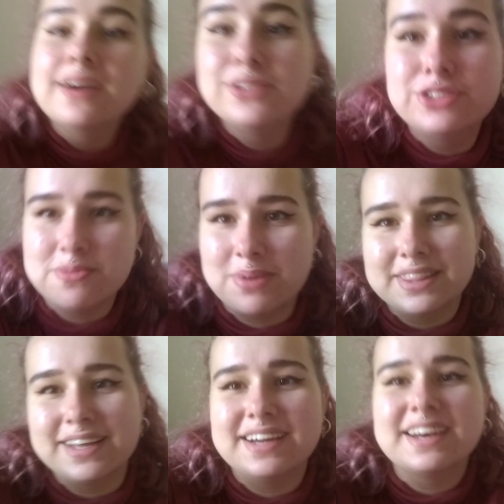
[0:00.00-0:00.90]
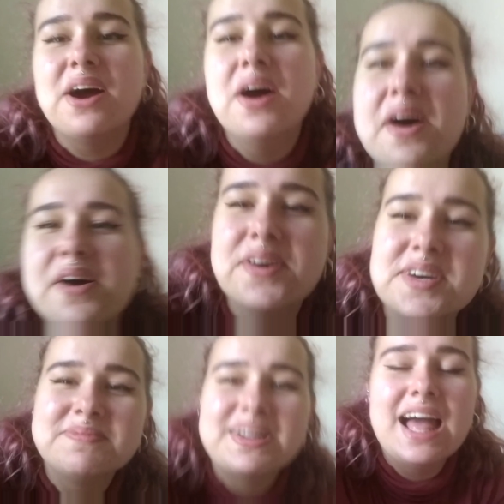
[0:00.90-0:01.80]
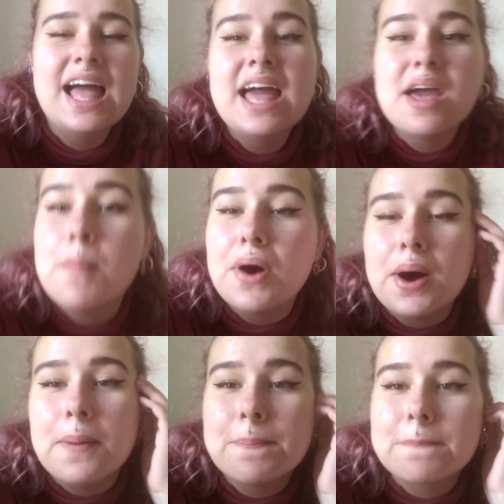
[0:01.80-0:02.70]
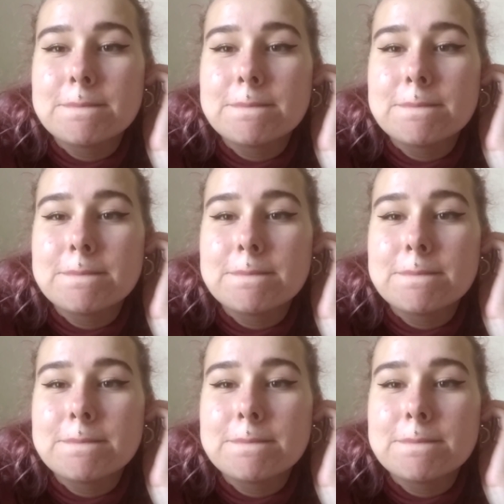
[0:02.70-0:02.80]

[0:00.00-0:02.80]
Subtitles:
Don't mind that. But